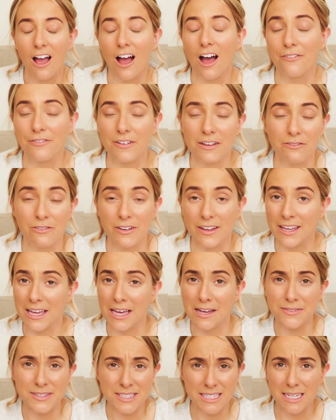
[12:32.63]
I think for
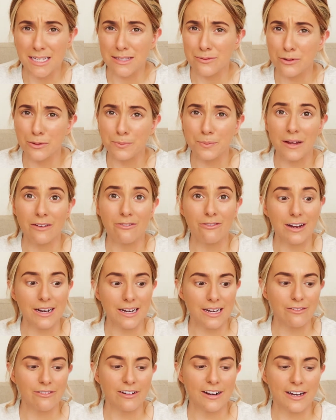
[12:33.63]
gifts these would be
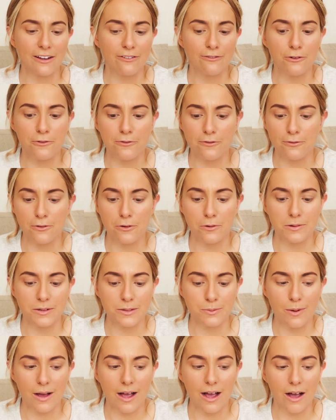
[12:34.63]
really thoughtful
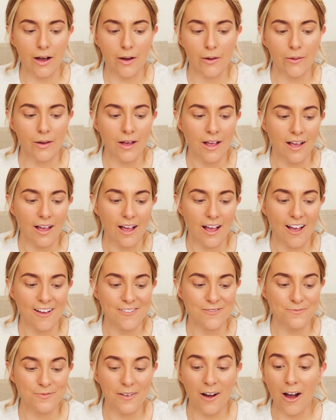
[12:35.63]
as well.
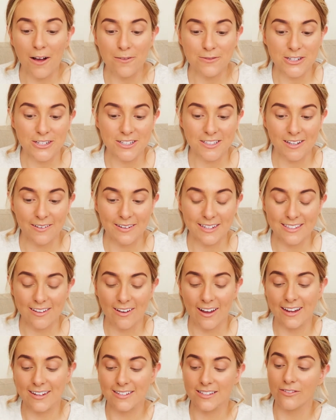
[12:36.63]
But I'm just so
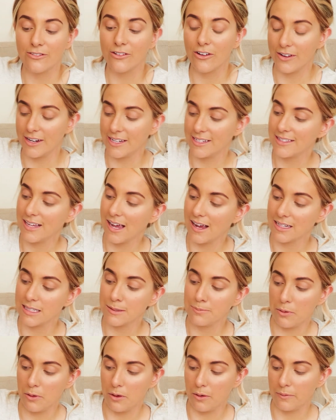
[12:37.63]
excited because I've got an exact
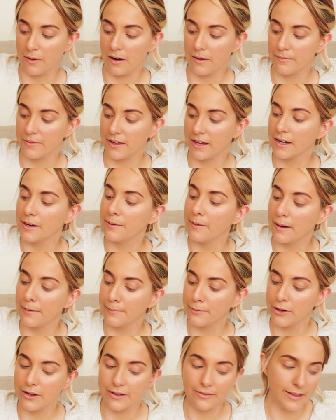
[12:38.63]
spot where I'm thinking
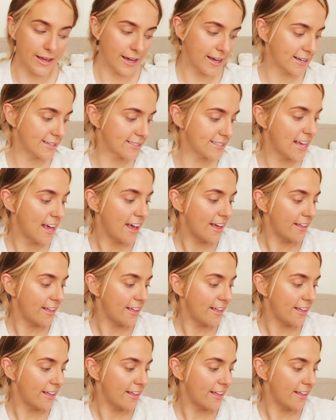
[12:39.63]
about putting this